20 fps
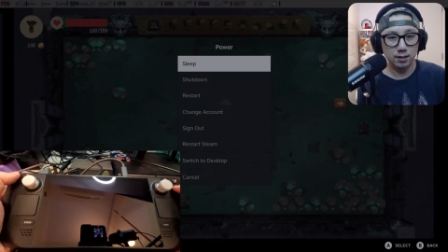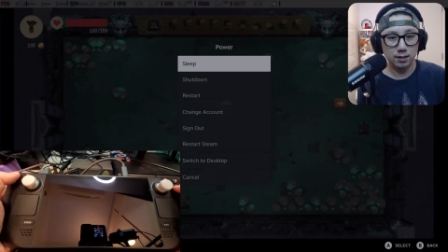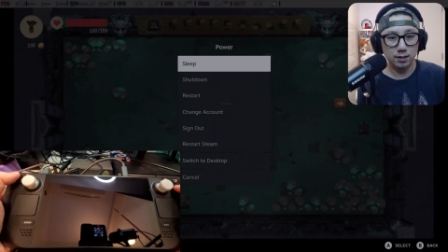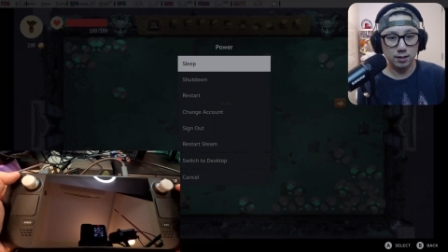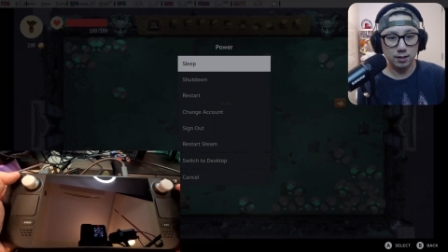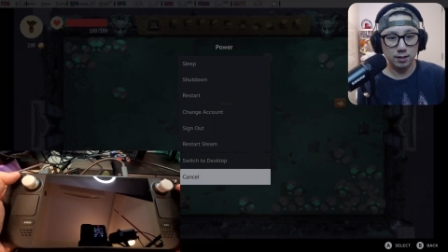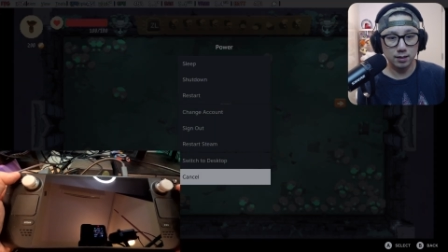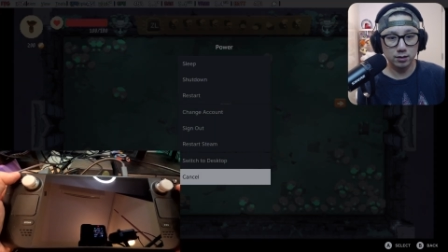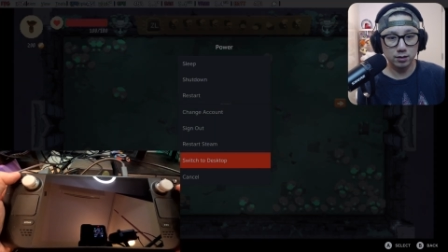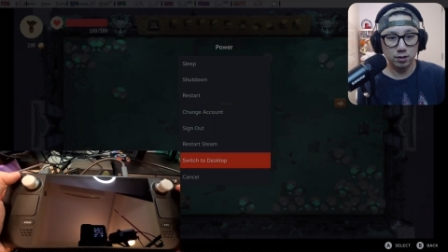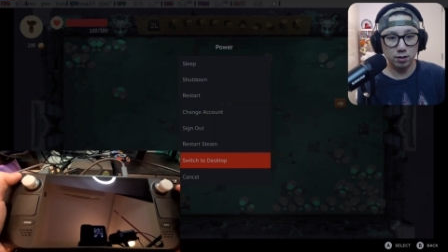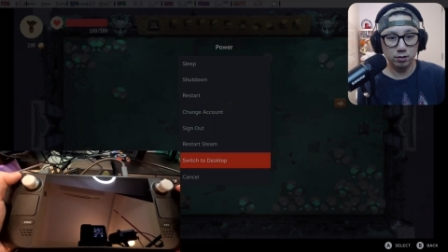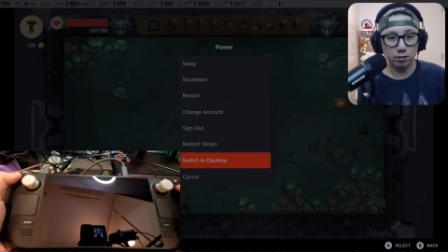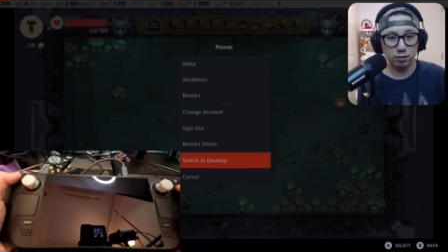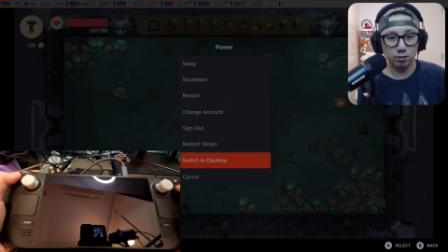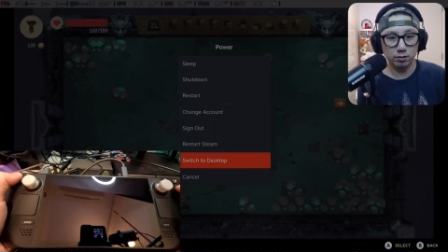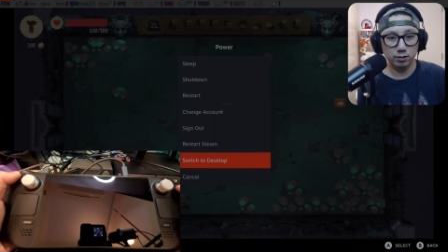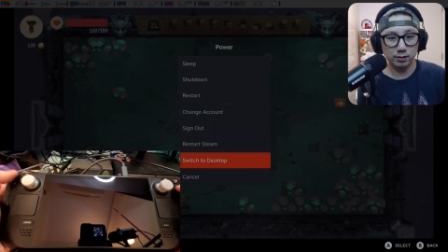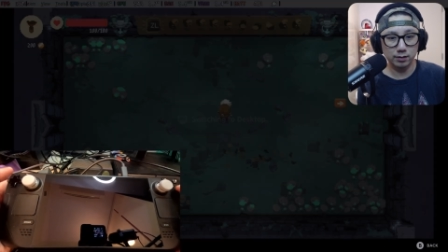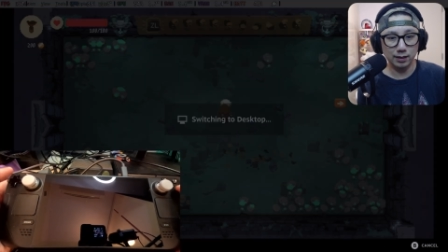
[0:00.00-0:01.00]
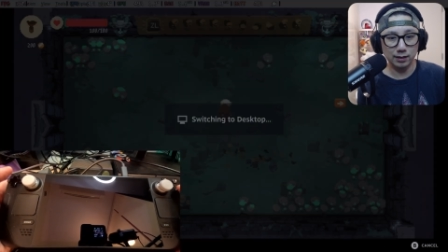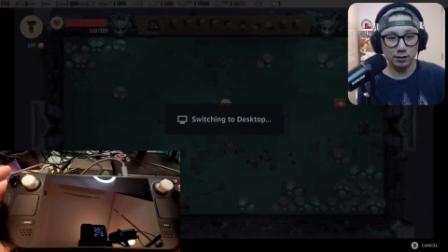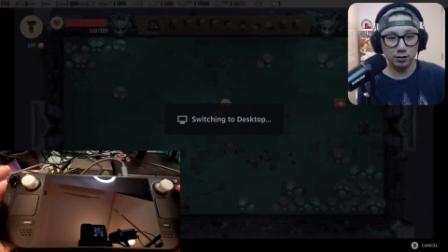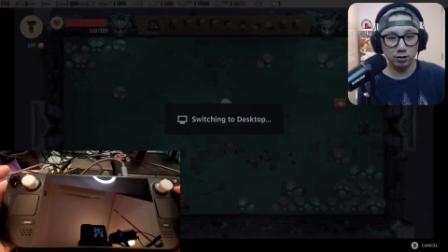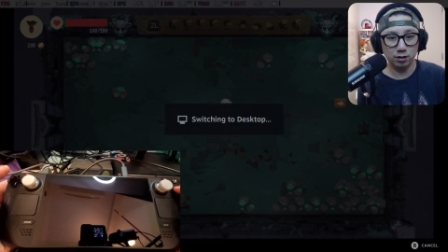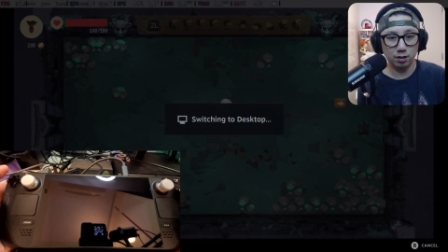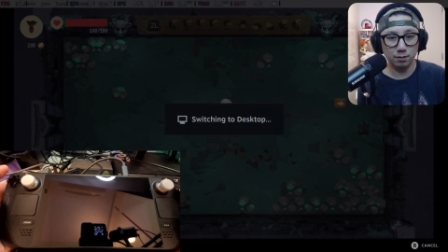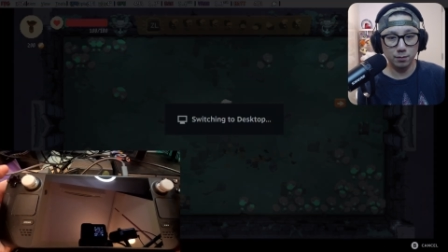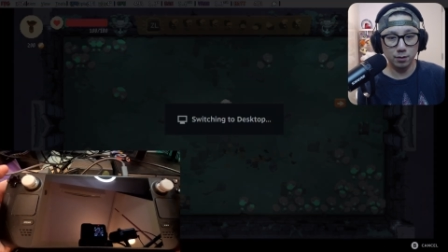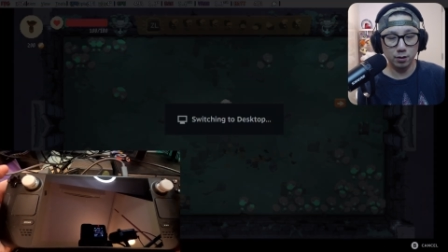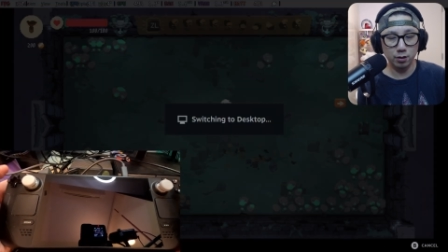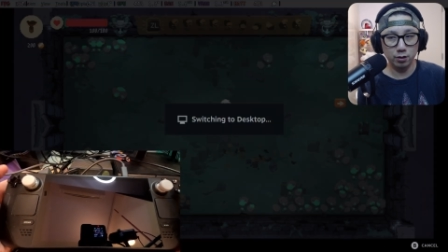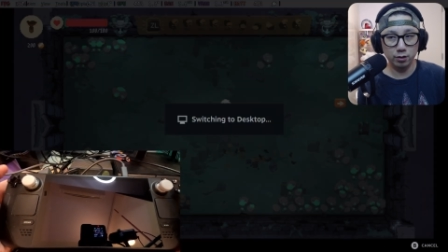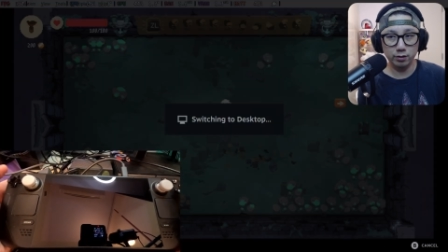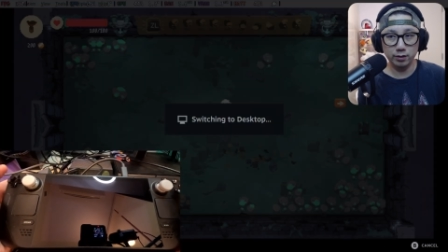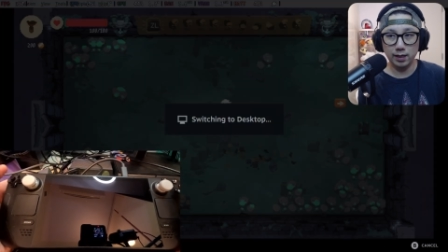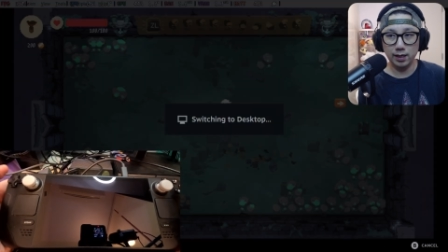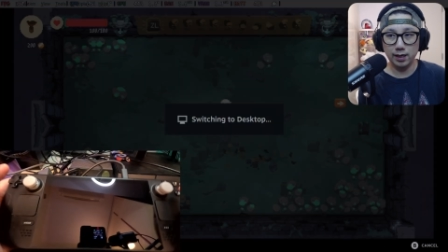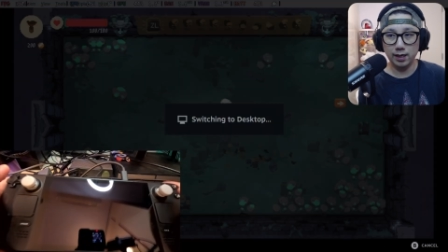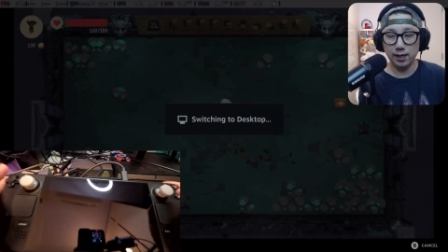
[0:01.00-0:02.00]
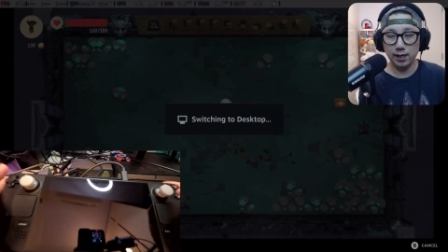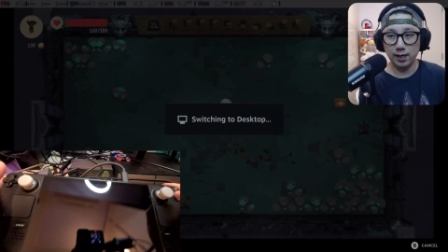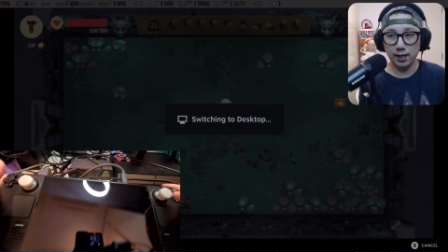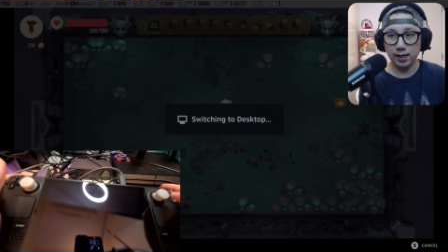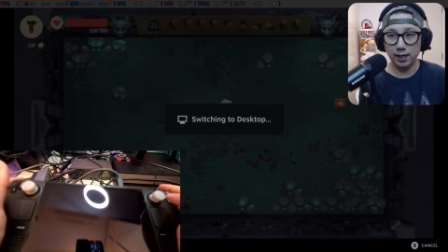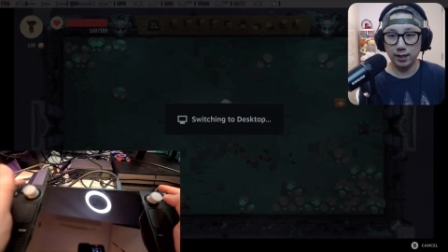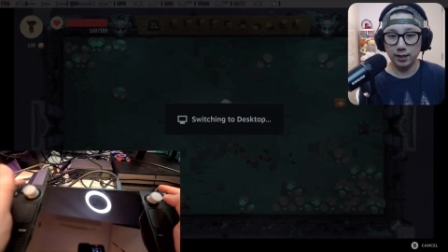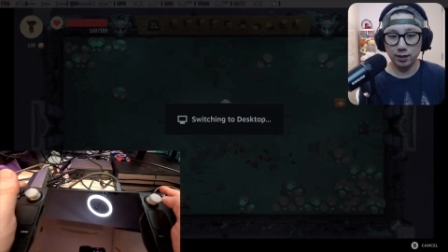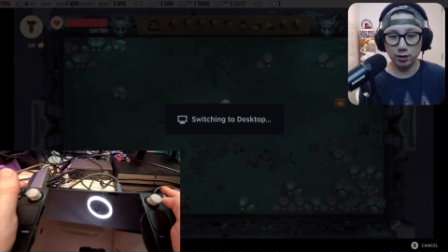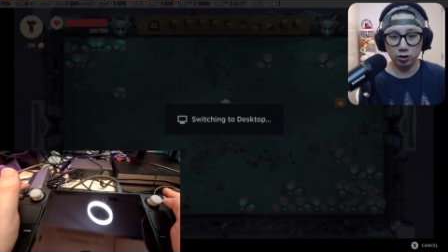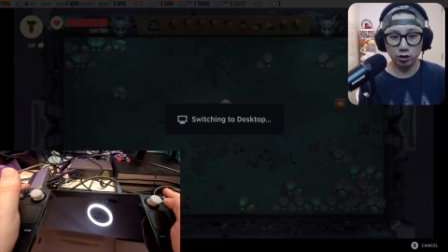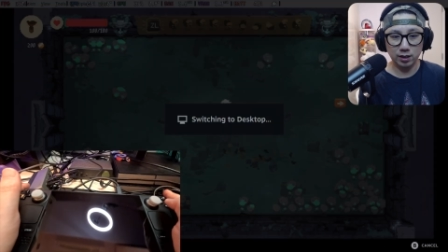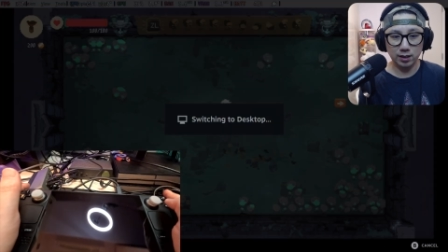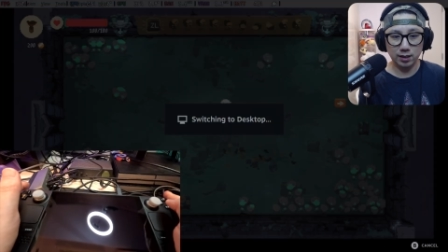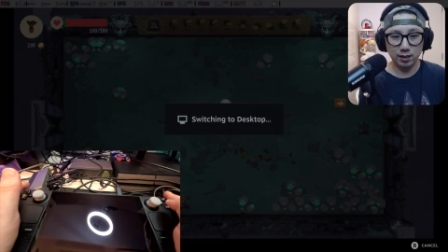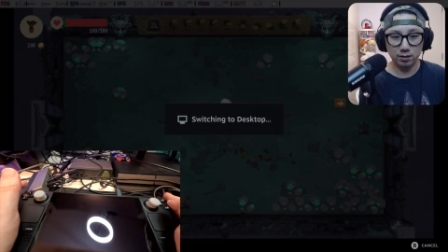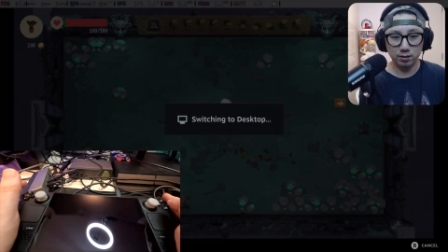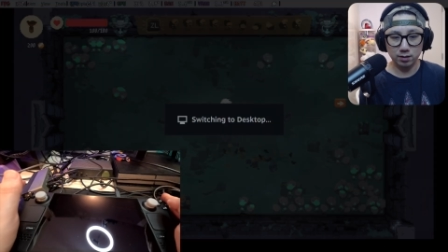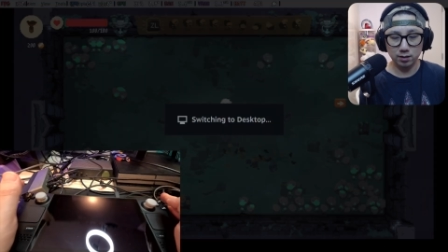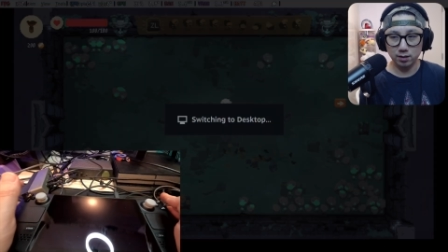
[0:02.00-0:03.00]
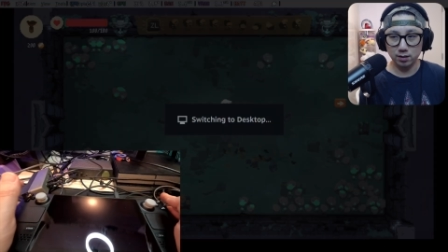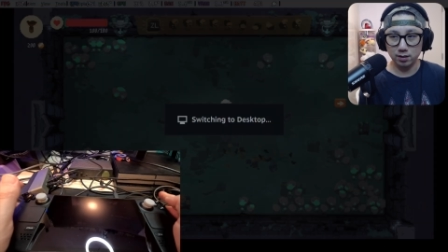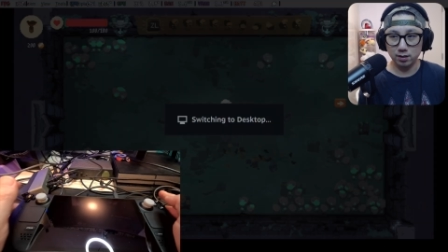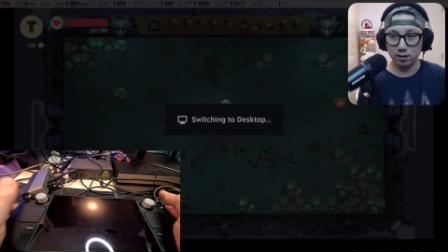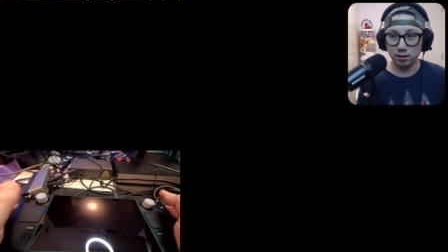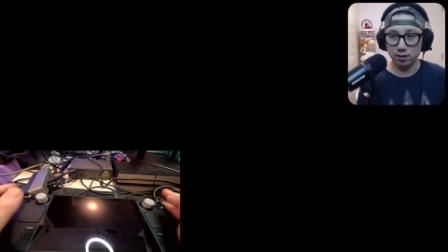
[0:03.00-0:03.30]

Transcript: Let's go into desktop mode and let's check out the,